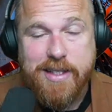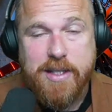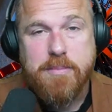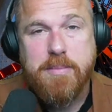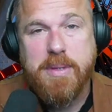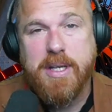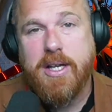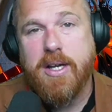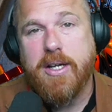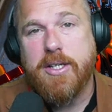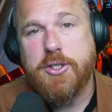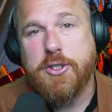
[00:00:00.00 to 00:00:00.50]

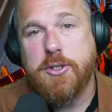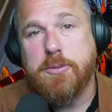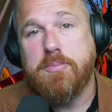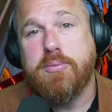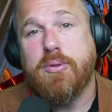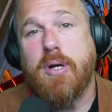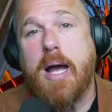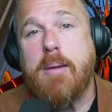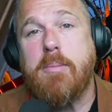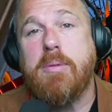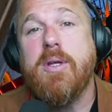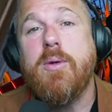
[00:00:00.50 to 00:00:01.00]
Because you're
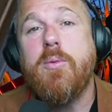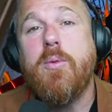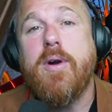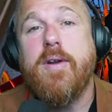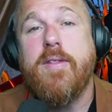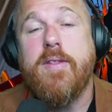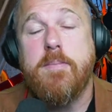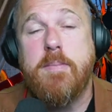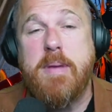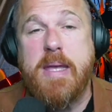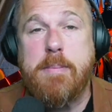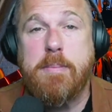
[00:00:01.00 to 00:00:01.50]
probably one of
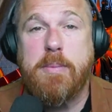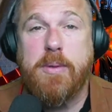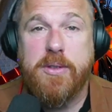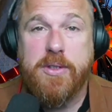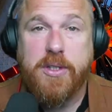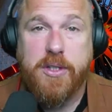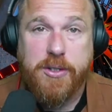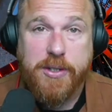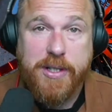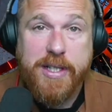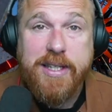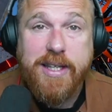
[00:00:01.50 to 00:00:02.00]
the people
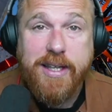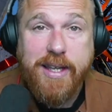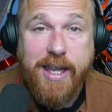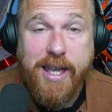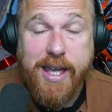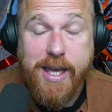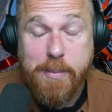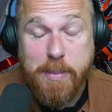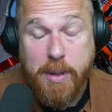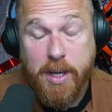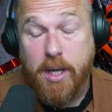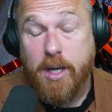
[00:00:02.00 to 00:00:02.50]
that are in the
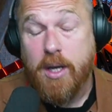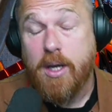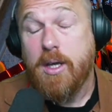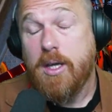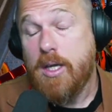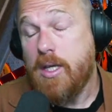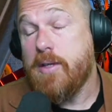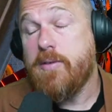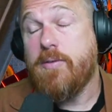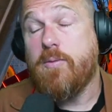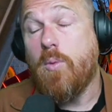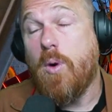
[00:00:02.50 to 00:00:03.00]
camp,
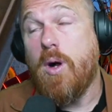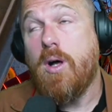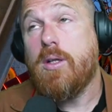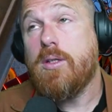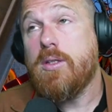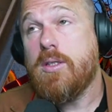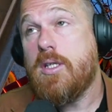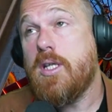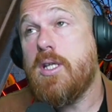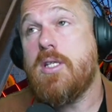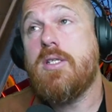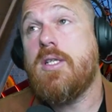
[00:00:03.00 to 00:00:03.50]
if
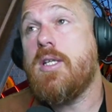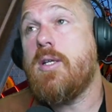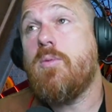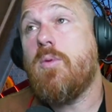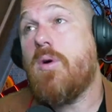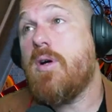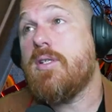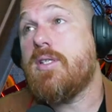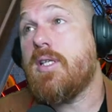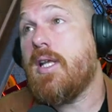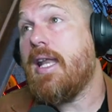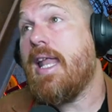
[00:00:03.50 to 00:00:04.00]
Walt Disney
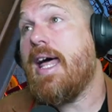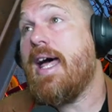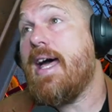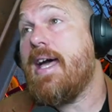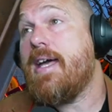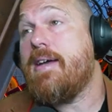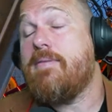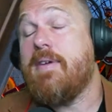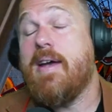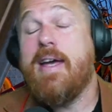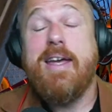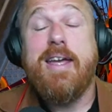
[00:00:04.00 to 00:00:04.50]
was
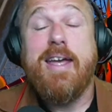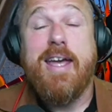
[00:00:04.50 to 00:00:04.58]
alive.